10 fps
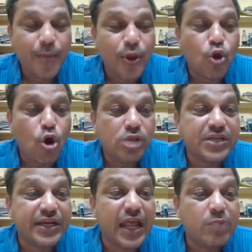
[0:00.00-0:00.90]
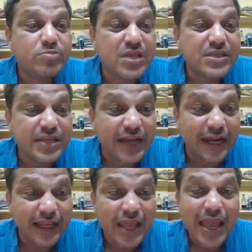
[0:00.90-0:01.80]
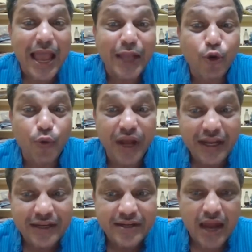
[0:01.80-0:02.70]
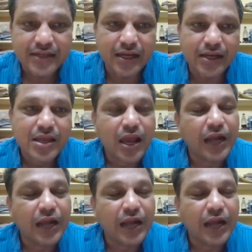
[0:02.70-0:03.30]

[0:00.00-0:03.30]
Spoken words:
because it helps us in getting accurate data